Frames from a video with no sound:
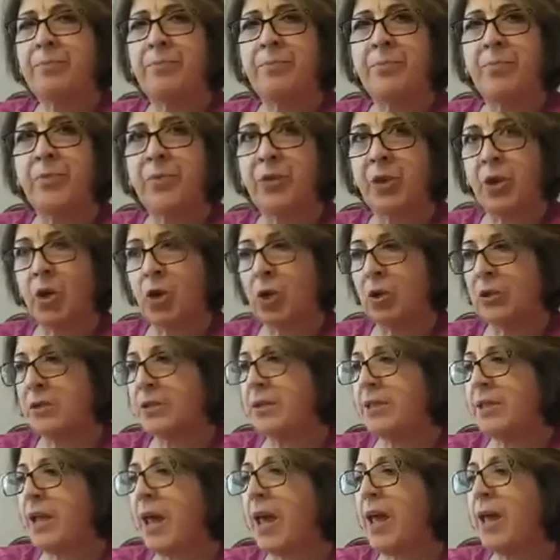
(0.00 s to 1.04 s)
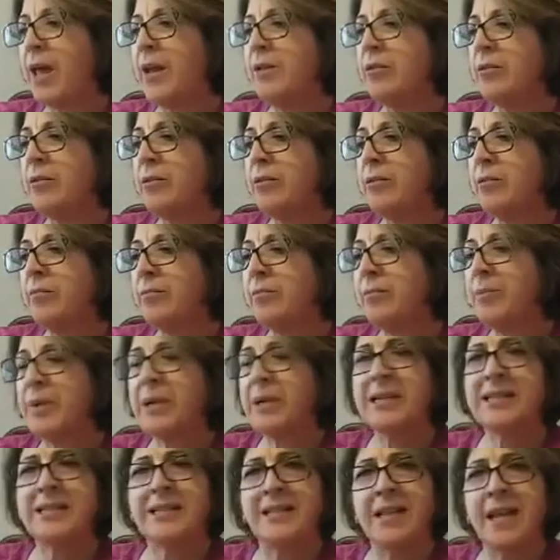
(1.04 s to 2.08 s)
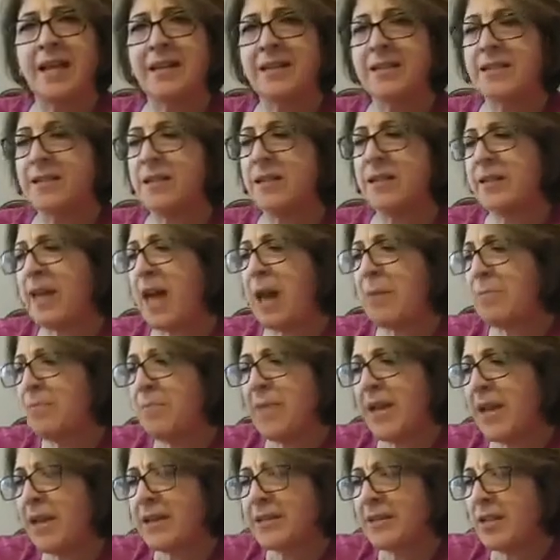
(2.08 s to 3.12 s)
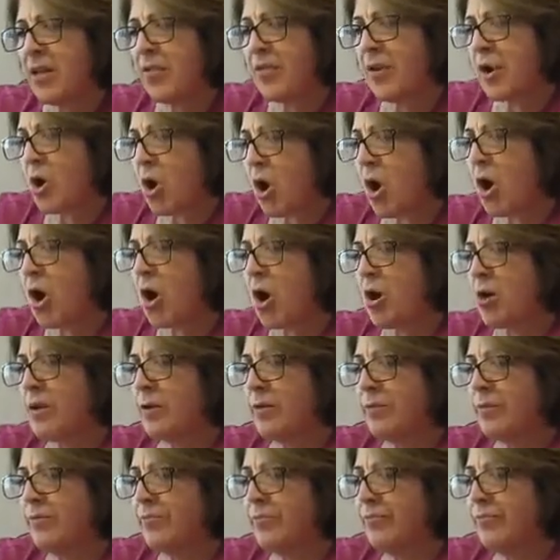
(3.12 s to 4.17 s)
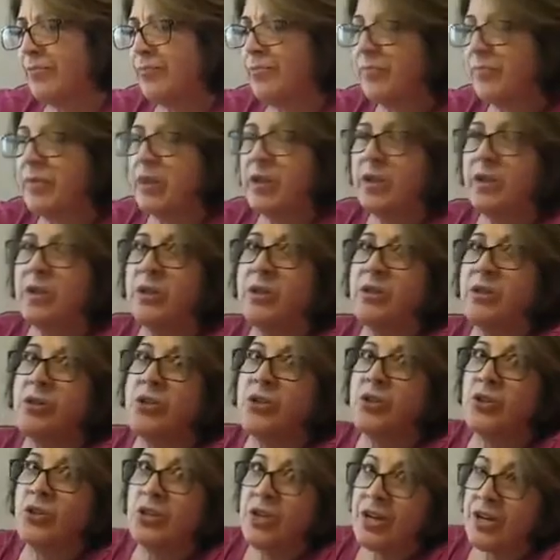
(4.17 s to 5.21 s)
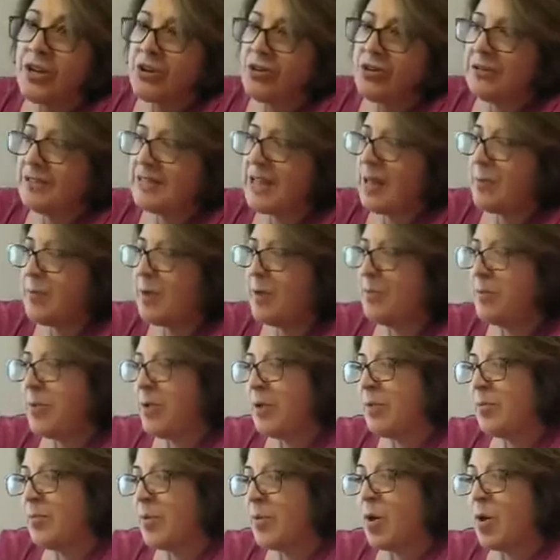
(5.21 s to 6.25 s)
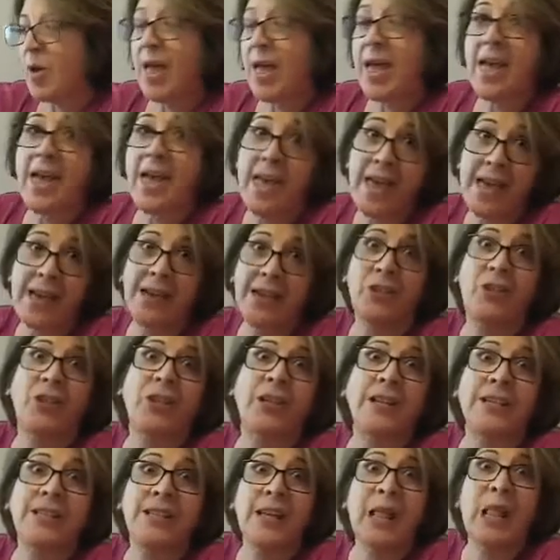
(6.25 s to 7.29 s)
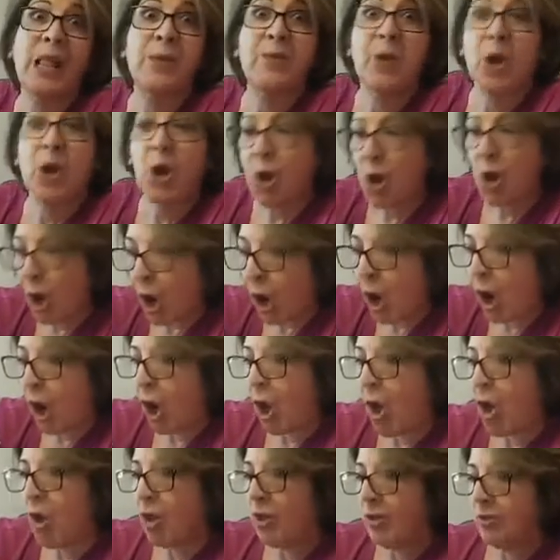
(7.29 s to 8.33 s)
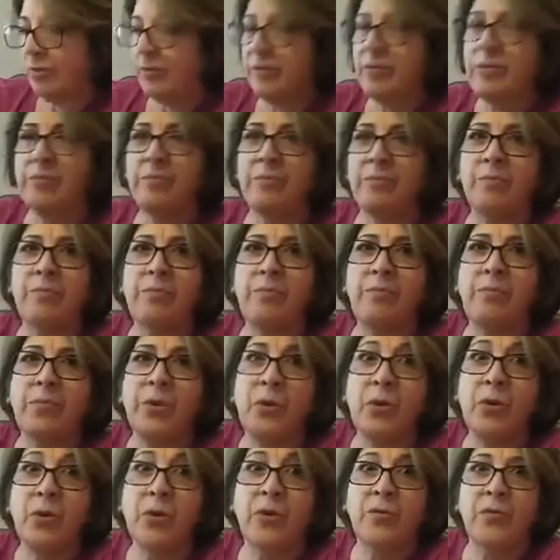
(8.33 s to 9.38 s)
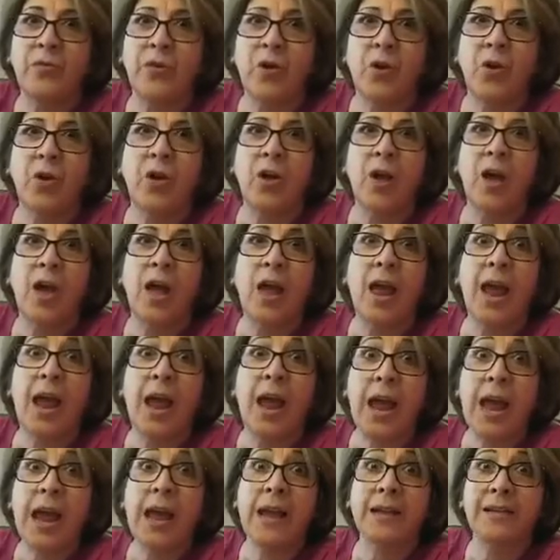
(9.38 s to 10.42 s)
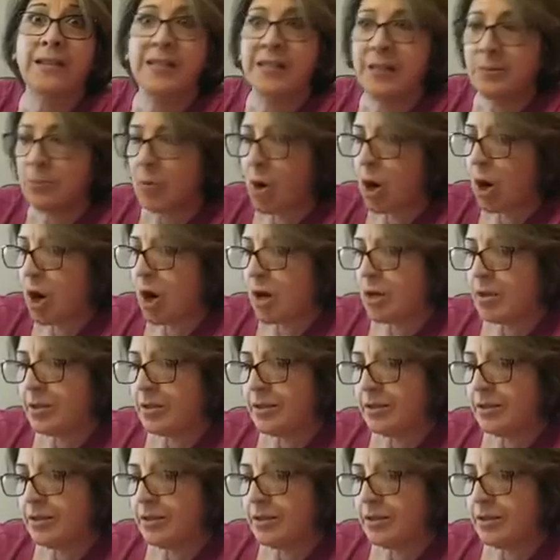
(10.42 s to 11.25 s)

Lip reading: the girl said, but it says lab mix on the card. She knows I'm a pit bull, and she can tell I'm a girl. Beautiful and smart.